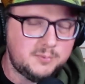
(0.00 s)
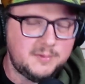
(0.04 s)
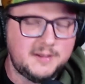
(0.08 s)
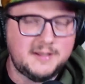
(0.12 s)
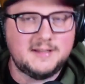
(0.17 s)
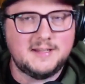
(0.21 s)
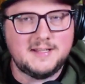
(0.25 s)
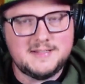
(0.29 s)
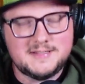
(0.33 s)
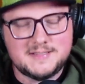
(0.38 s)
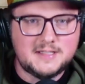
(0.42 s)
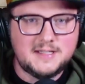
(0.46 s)

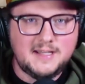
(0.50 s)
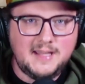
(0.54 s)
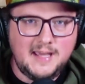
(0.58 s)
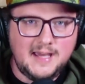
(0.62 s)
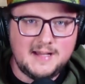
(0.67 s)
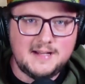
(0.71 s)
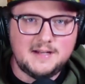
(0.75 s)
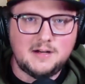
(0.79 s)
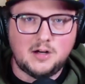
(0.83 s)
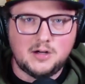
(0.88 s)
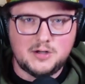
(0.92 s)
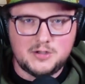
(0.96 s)
Like, let's
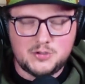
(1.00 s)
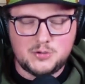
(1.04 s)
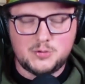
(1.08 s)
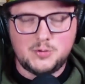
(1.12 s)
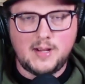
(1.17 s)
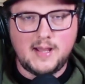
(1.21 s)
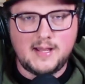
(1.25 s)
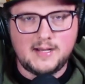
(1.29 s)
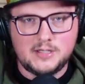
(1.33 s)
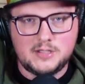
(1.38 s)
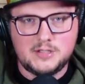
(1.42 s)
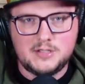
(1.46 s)
get our
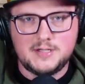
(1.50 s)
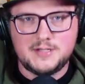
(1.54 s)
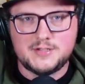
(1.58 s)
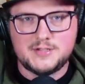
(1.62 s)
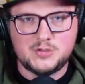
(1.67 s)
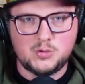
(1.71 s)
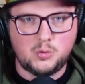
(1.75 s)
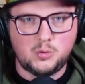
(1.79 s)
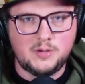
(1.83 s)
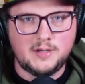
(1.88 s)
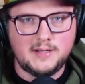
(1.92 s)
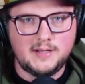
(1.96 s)
strategy
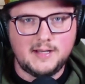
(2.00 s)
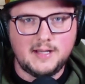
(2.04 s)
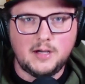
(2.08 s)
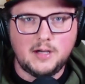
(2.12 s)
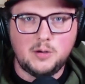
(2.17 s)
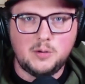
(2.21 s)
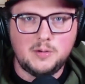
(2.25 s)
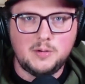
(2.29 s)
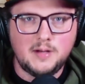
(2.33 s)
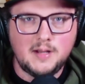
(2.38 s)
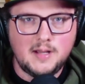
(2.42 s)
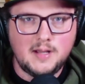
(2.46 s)
sorted
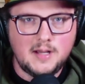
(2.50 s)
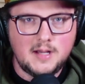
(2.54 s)
out